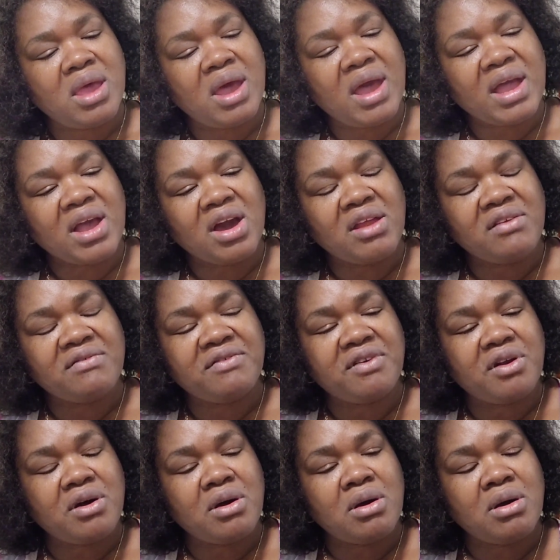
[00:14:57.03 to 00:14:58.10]
I got it
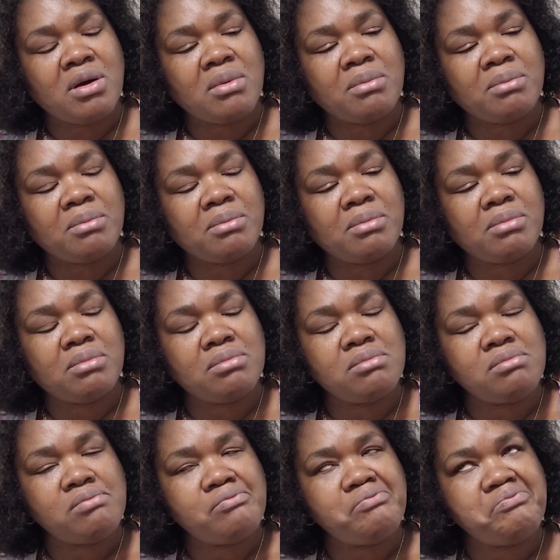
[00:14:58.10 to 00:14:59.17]
from
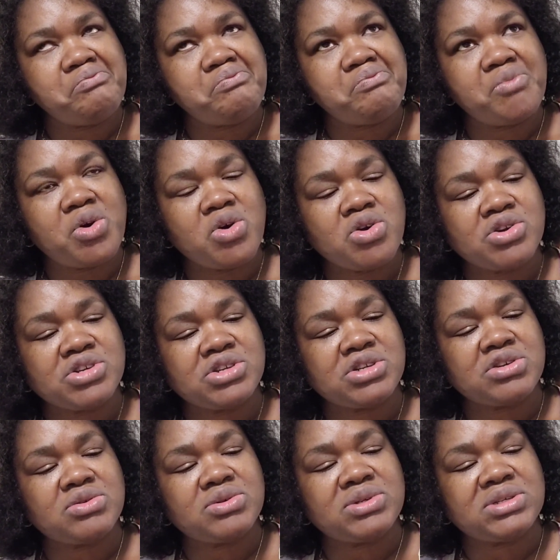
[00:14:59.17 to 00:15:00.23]

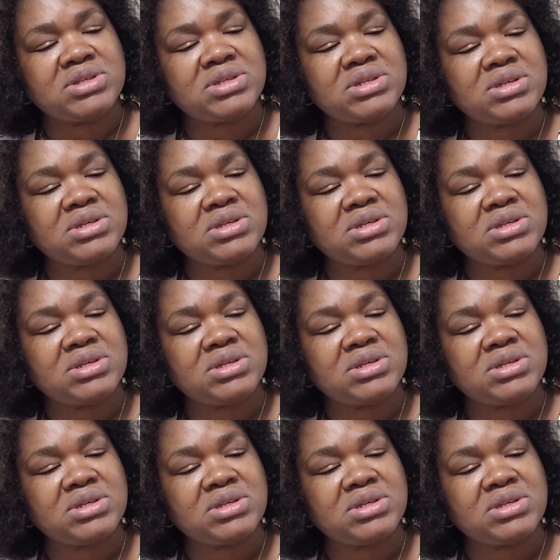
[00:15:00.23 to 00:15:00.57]
Orshner's.